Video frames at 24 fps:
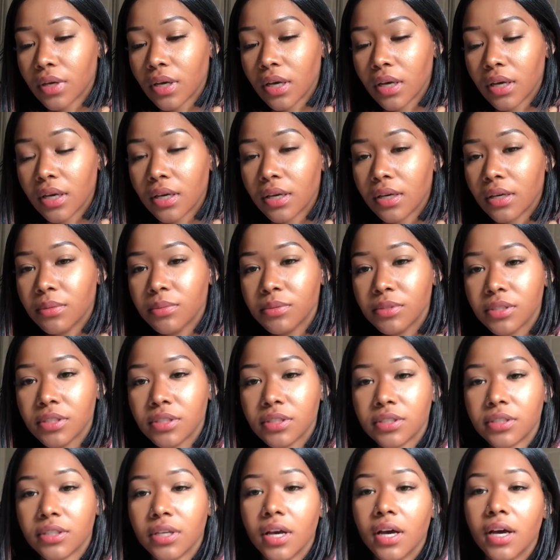And he was
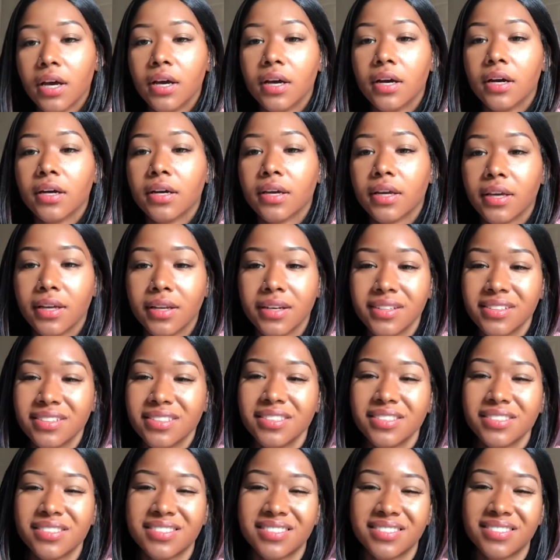just young, and it's
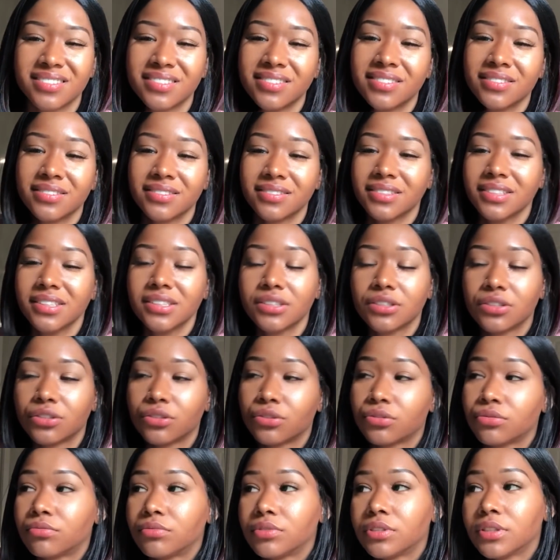just
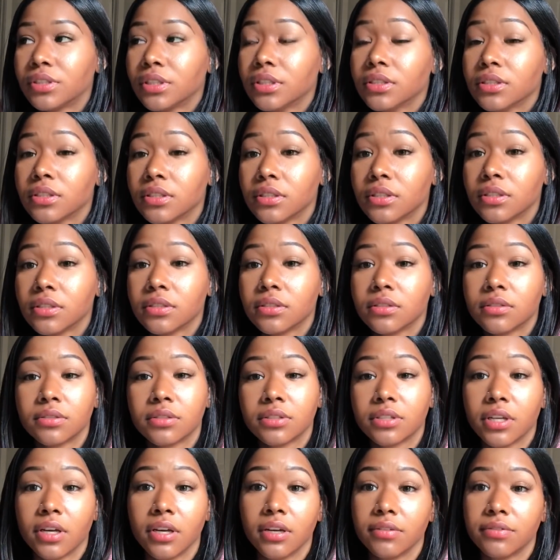senseless
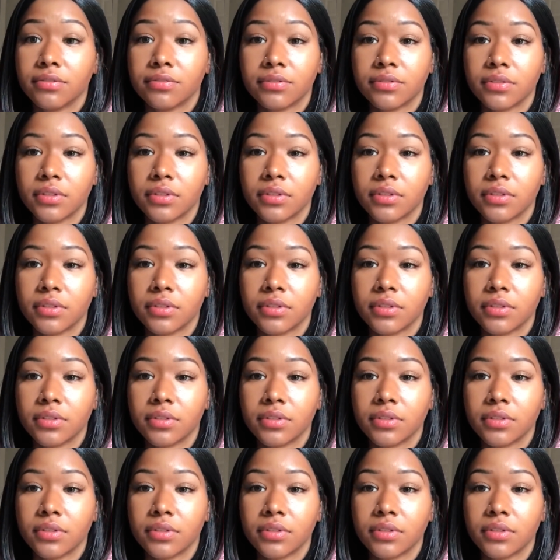stuff